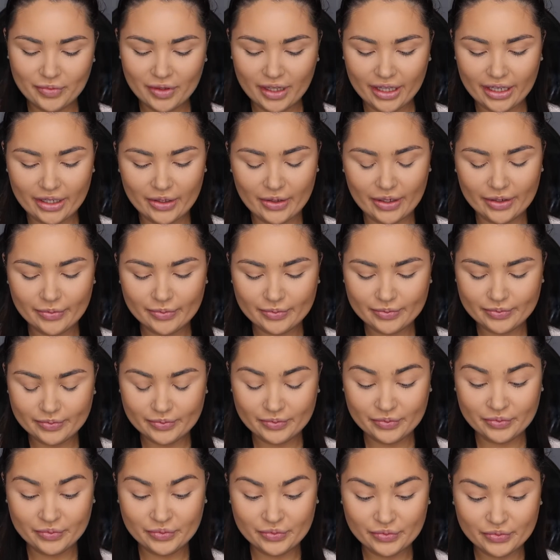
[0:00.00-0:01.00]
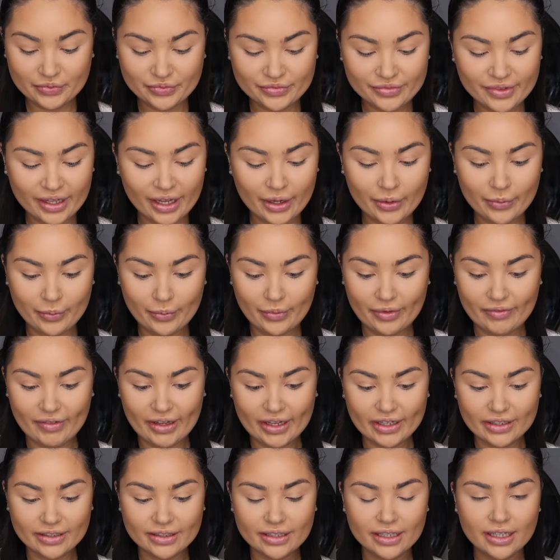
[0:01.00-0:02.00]
Anyway,
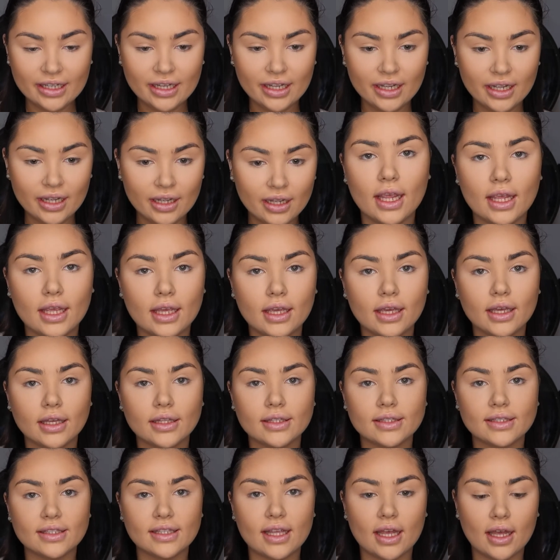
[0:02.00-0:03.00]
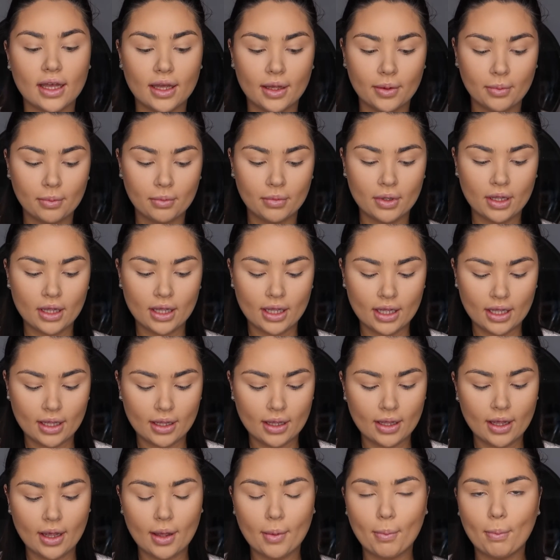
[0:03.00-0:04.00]
we take some
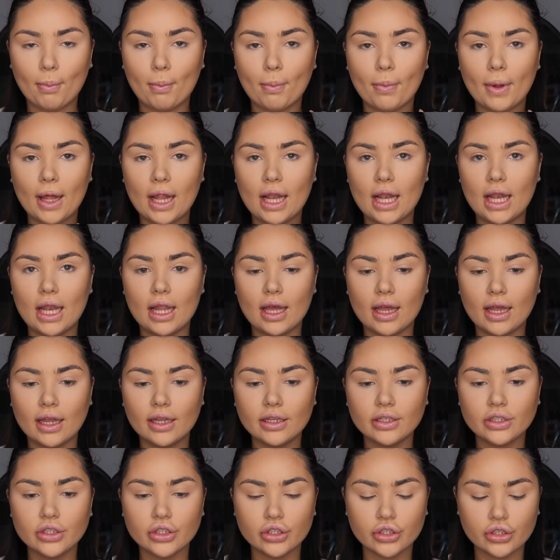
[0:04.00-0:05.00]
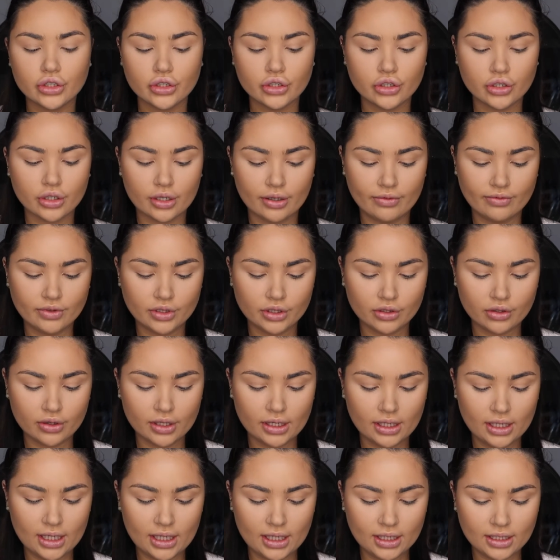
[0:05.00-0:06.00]
blush. I've just got
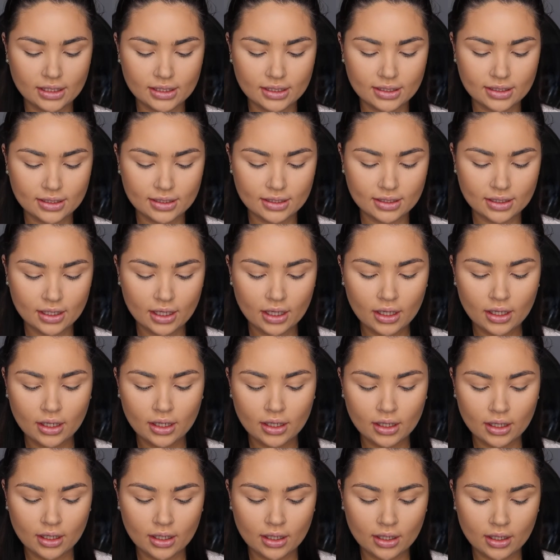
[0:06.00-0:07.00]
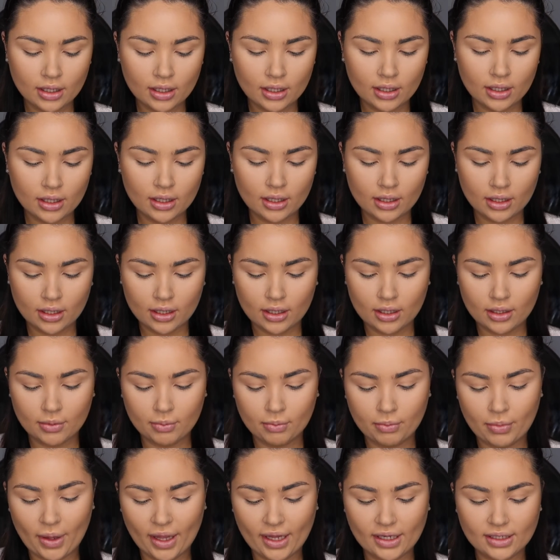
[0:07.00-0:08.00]
the
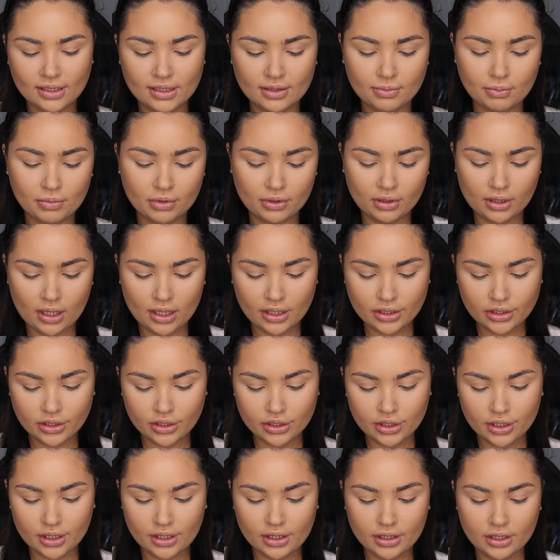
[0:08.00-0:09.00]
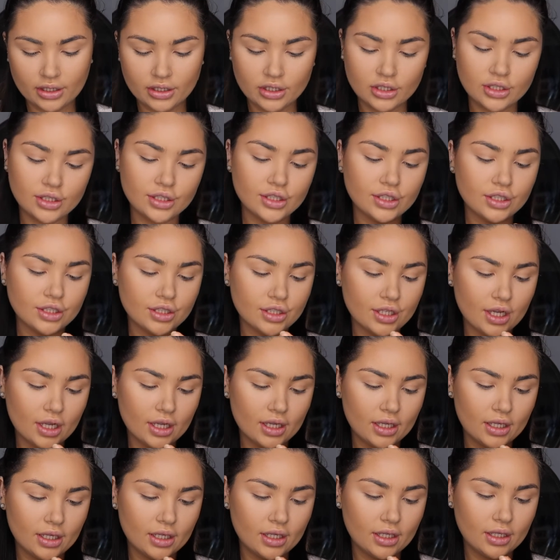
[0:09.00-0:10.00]
NYX-Baked blush in the
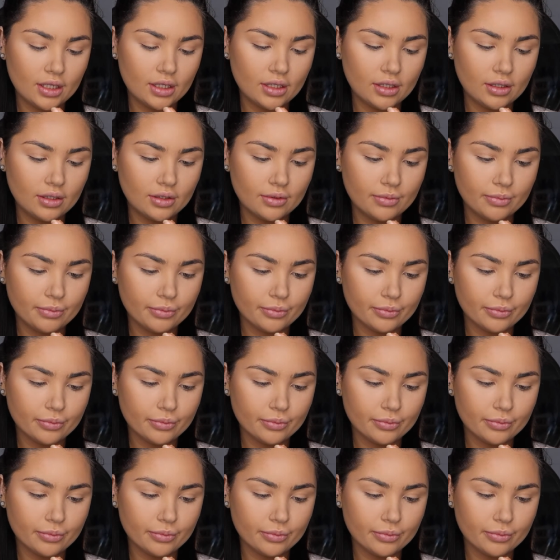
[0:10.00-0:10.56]
shade